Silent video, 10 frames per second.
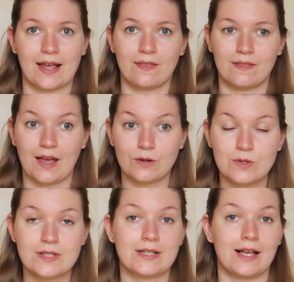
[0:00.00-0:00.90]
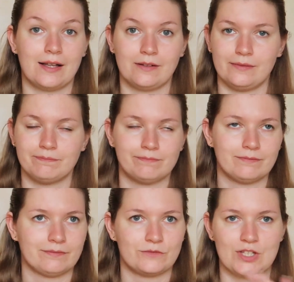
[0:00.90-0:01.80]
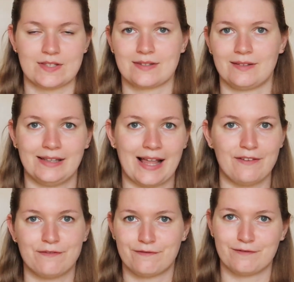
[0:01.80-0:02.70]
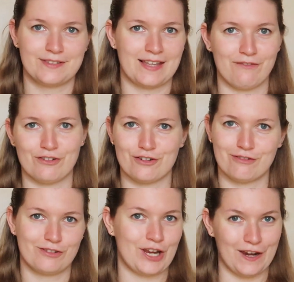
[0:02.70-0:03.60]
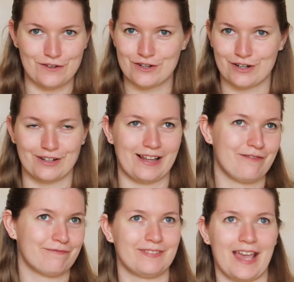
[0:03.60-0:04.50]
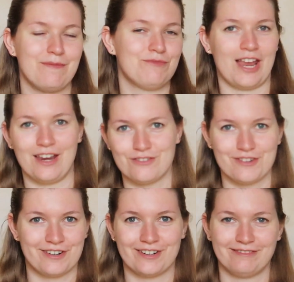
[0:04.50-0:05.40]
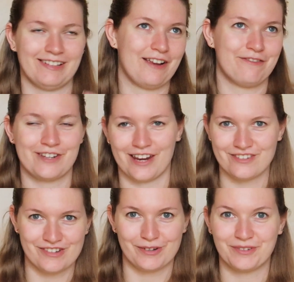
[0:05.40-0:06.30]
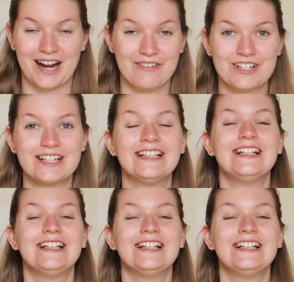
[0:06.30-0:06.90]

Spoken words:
And that was a just lifesaver changer, life game changer, life changer, whatever,